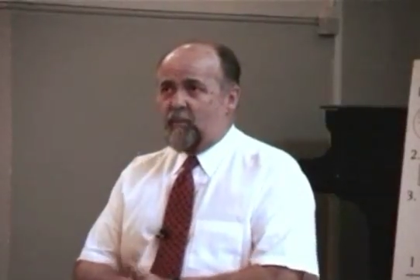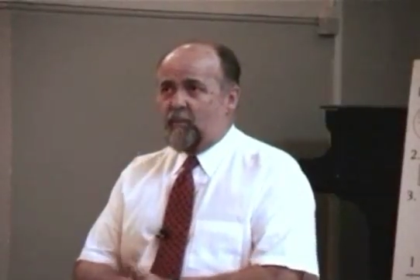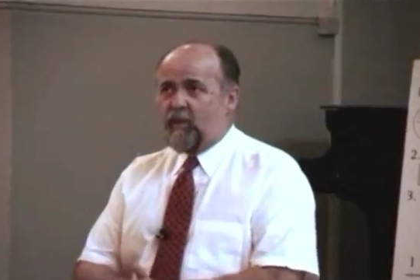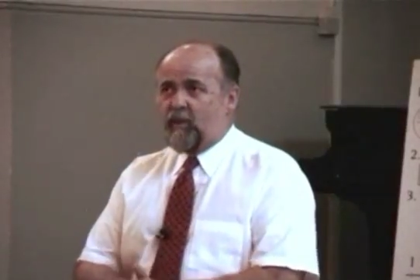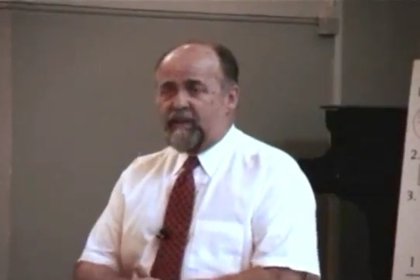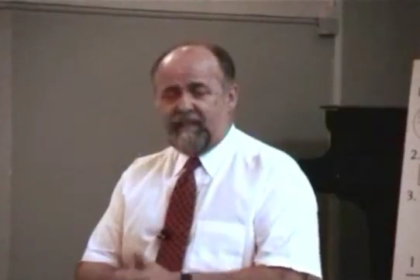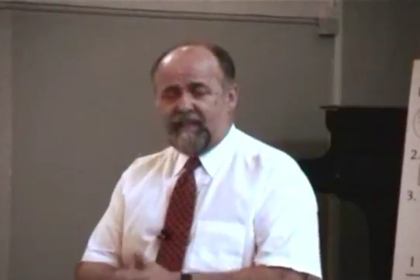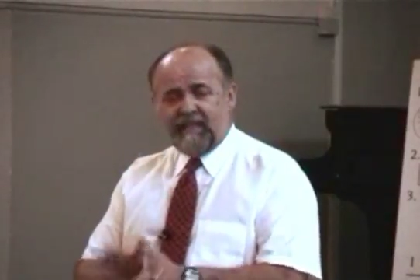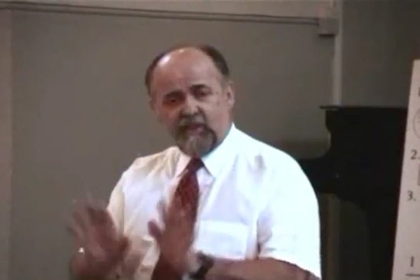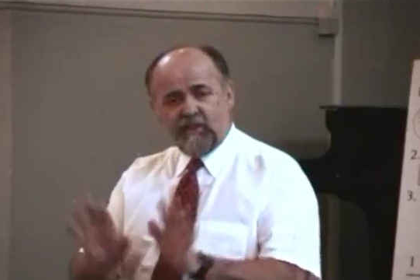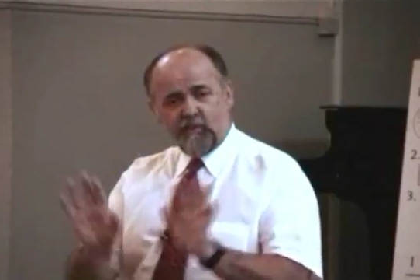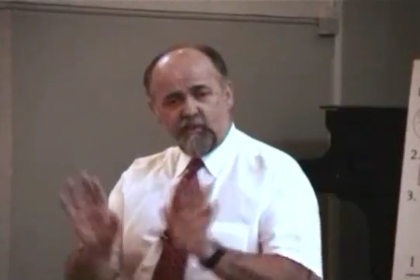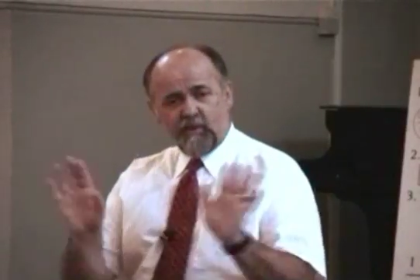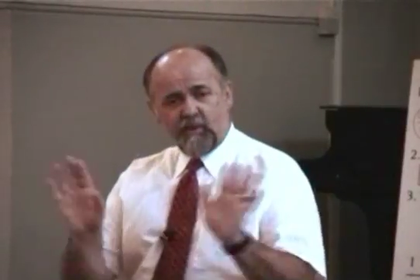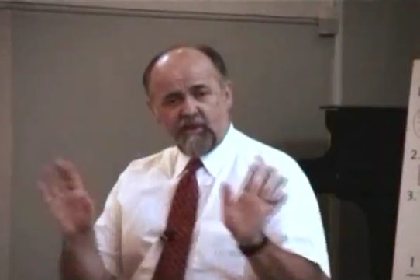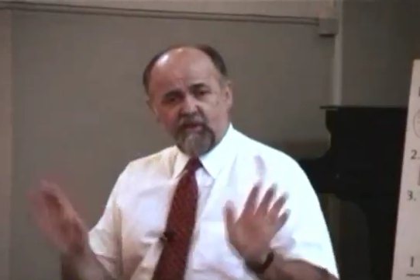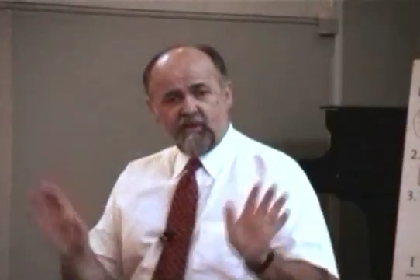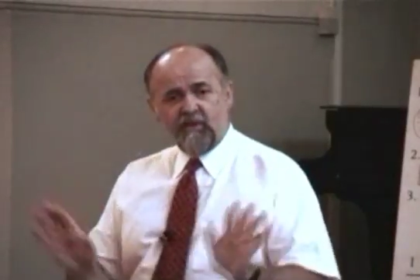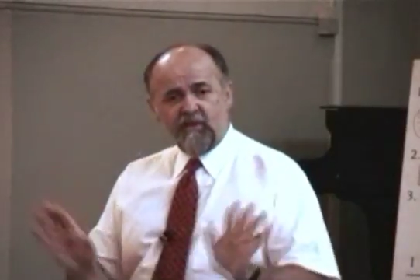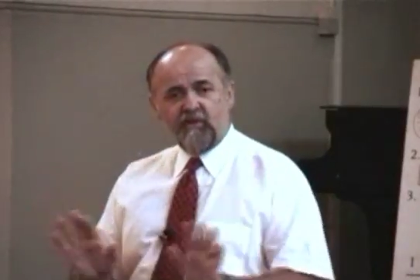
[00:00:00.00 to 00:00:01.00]
what these
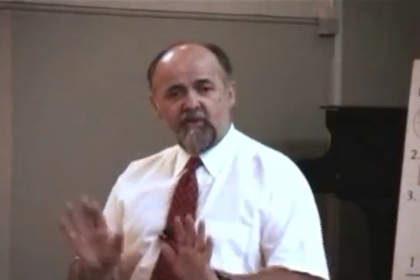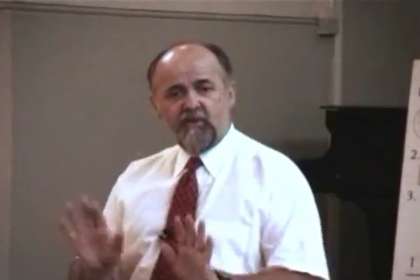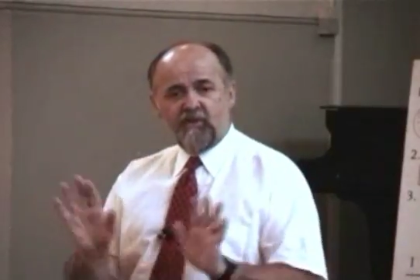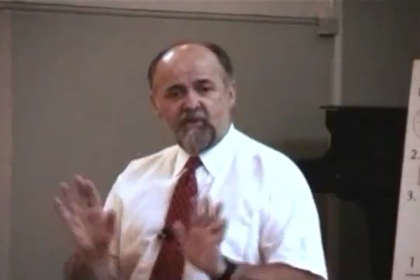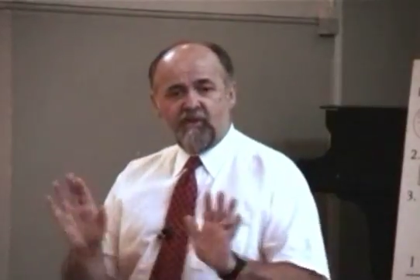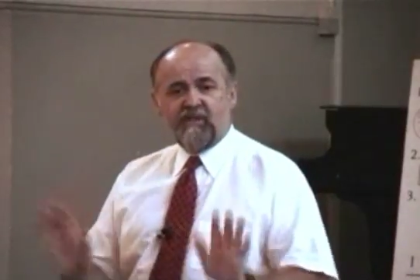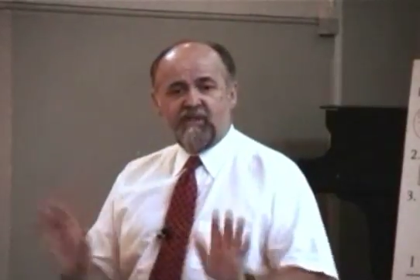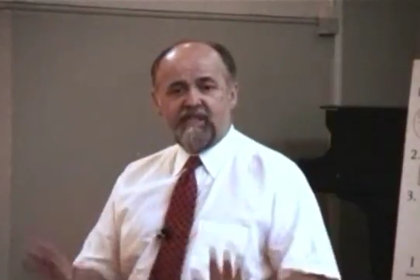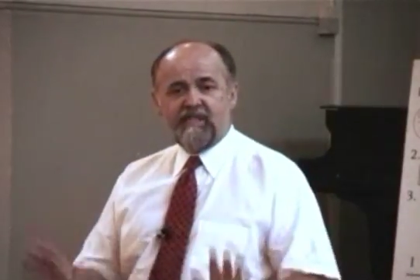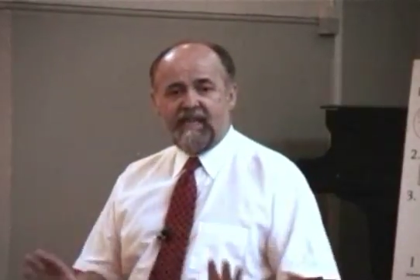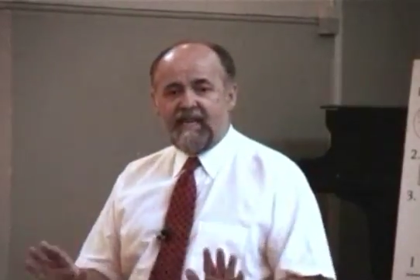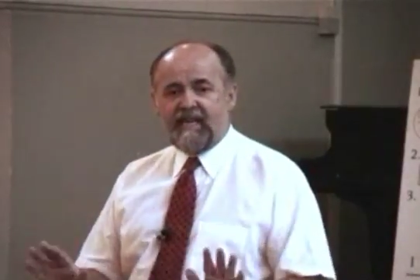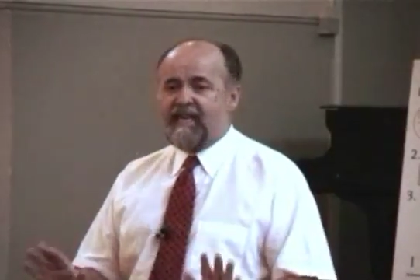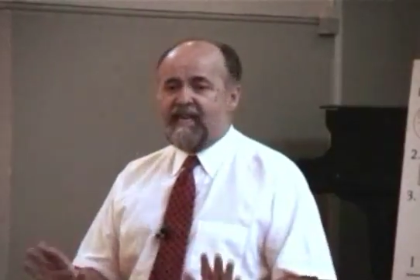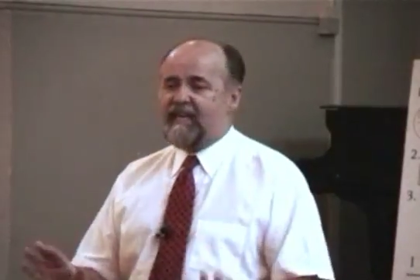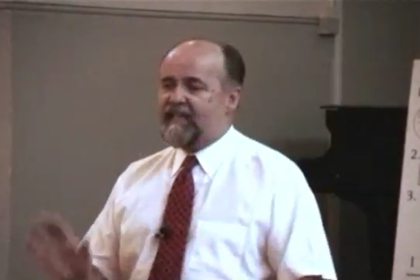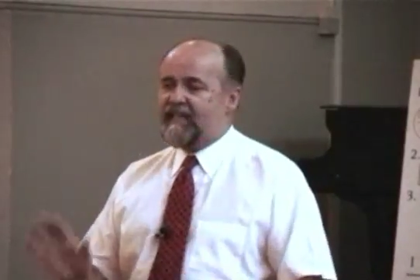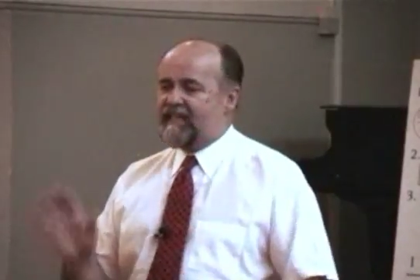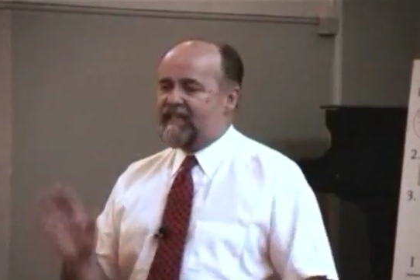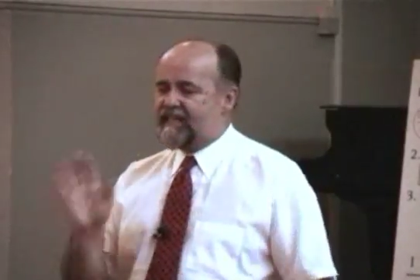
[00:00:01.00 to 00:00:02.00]
researchers are
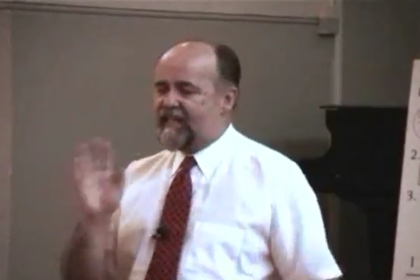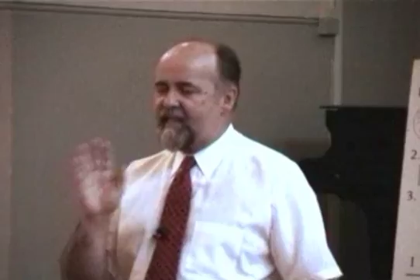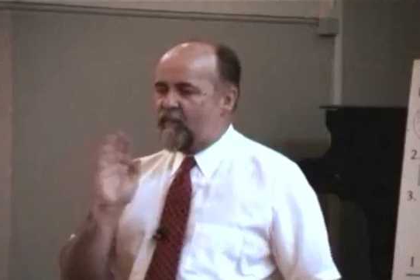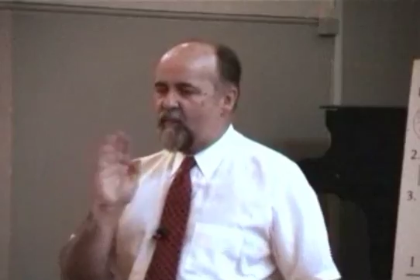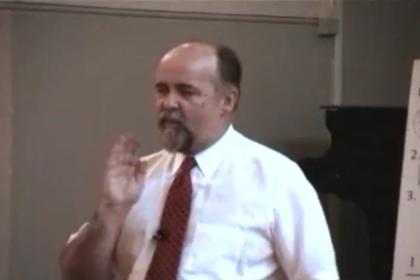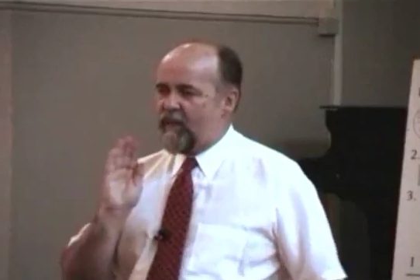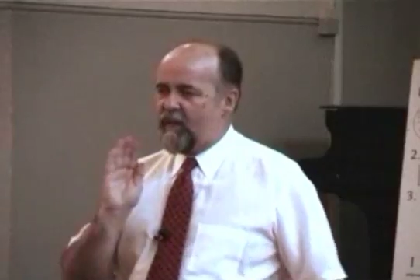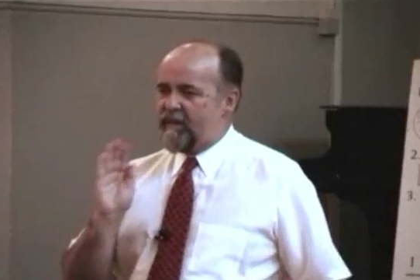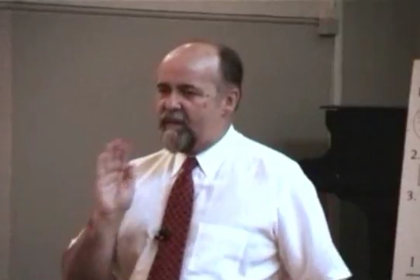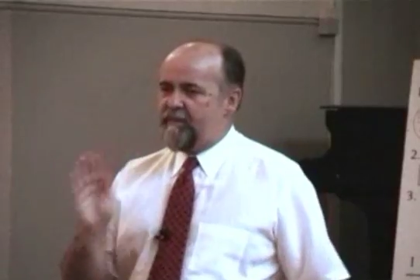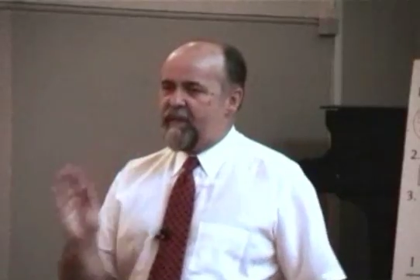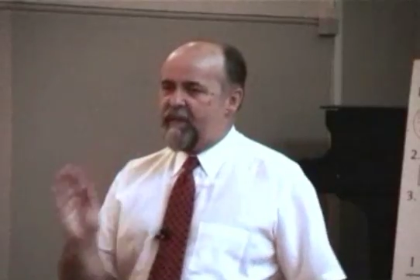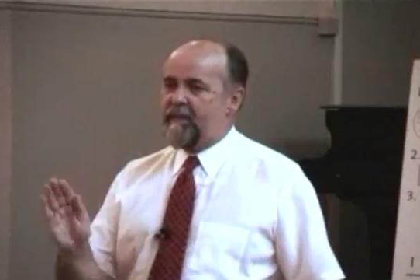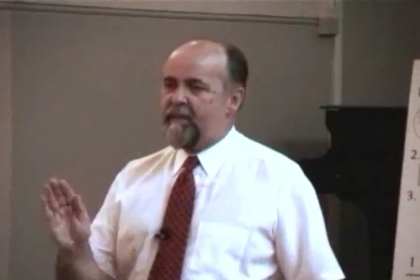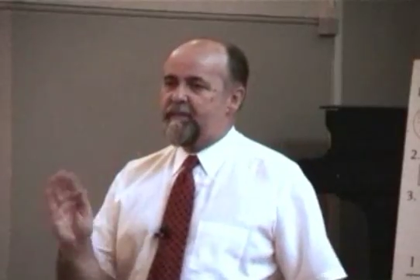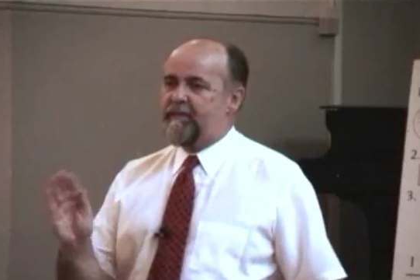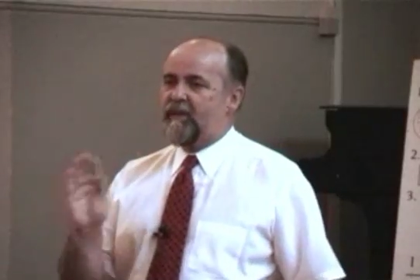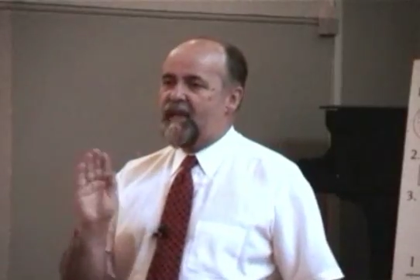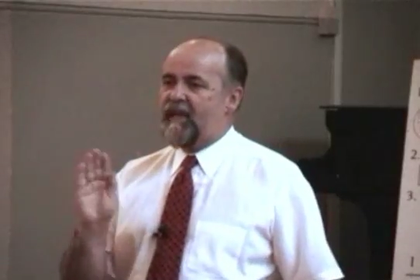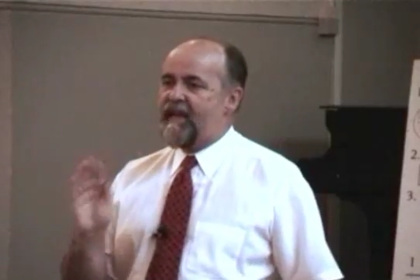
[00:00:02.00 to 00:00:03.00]
saying is that when
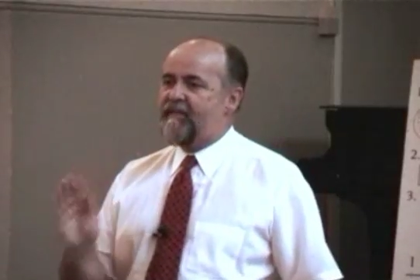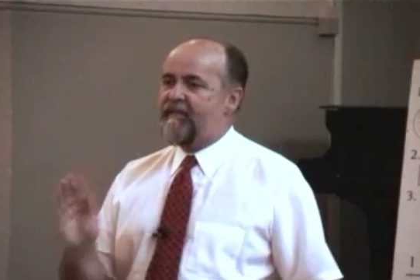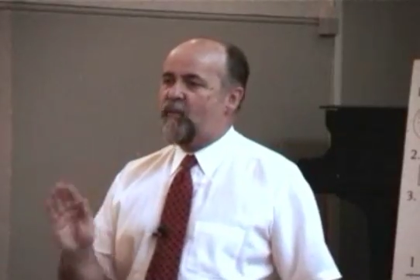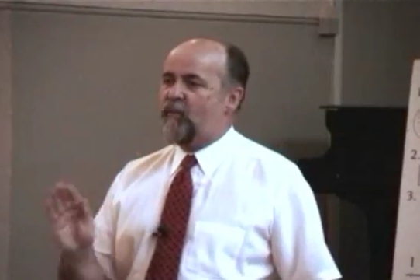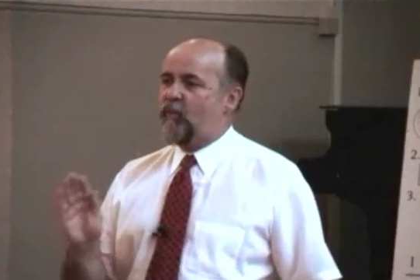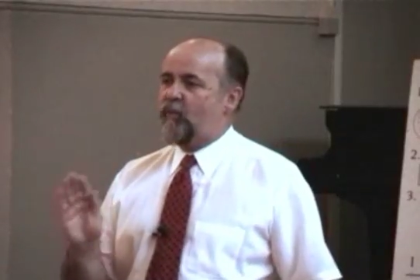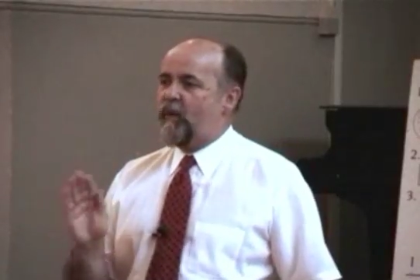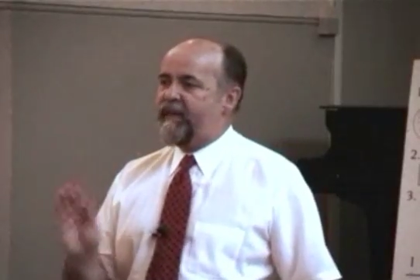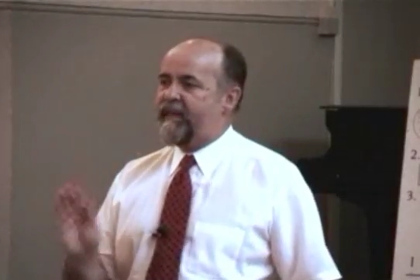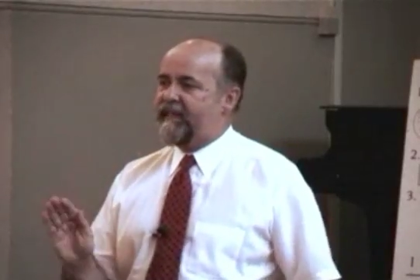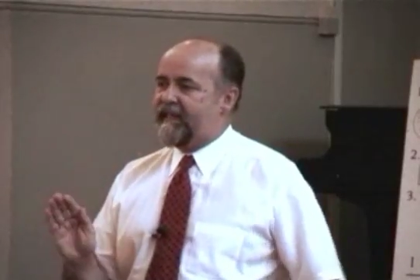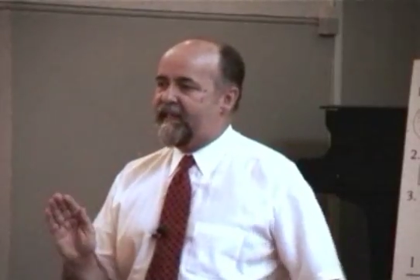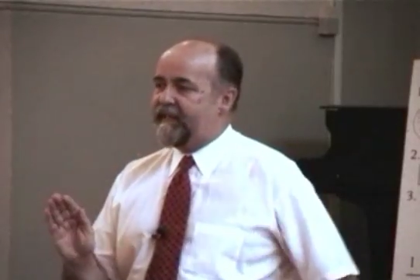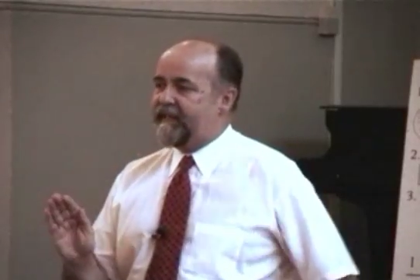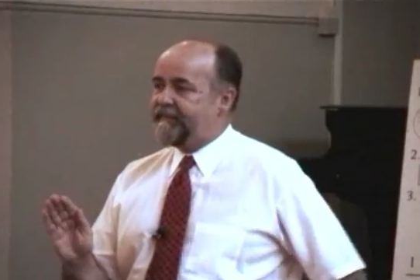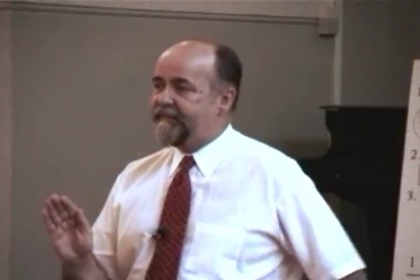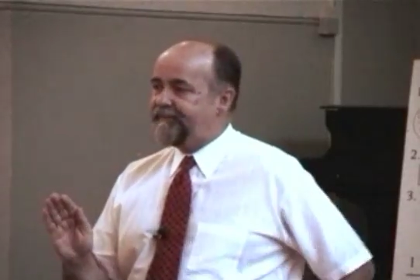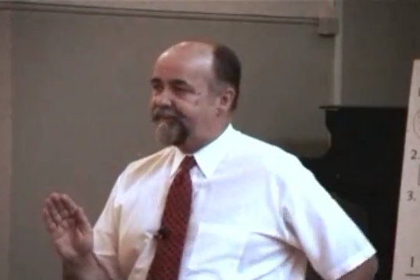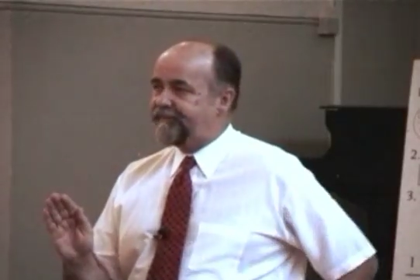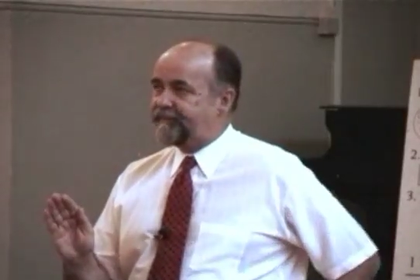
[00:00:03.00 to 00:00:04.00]
people have a
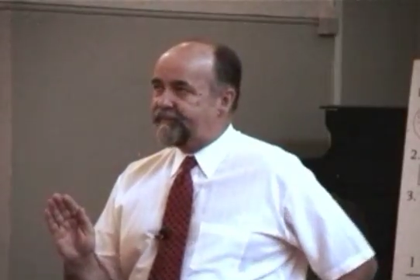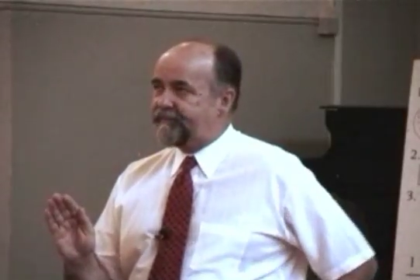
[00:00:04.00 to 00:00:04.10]
wedding,